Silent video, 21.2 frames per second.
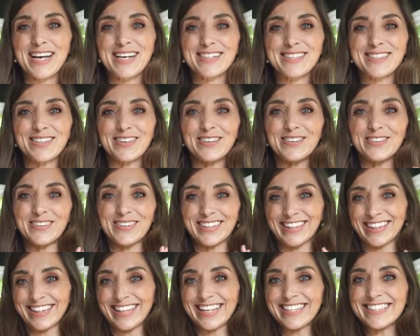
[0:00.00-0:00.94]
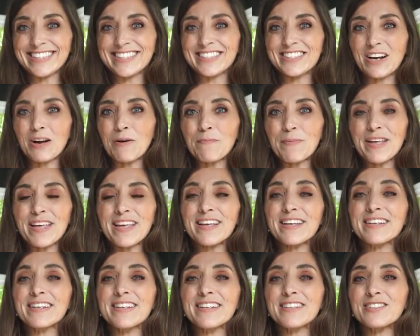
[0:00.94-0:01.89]
So let's jump
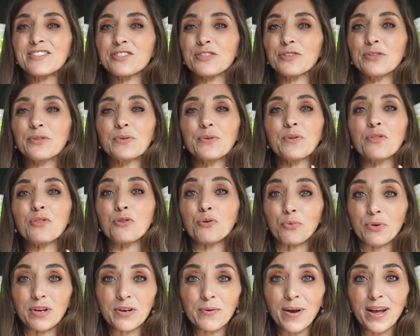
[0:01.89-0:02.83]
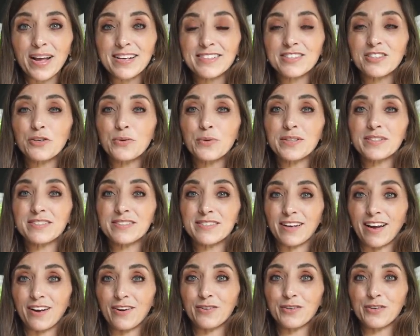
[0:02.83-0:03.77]
in to 3 ways that you can
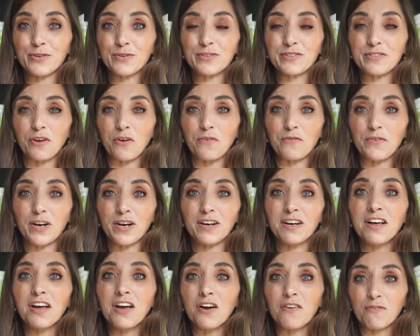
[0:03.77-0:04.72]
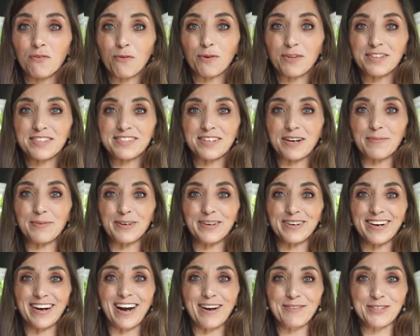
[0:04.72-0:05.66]
style your sofa for the
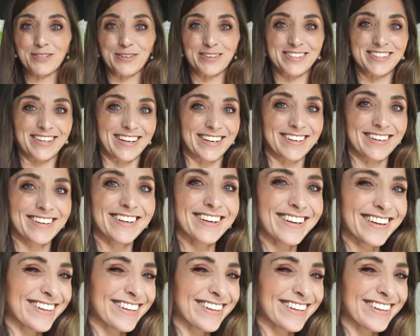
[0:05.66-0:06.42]
summer. I'm so excited.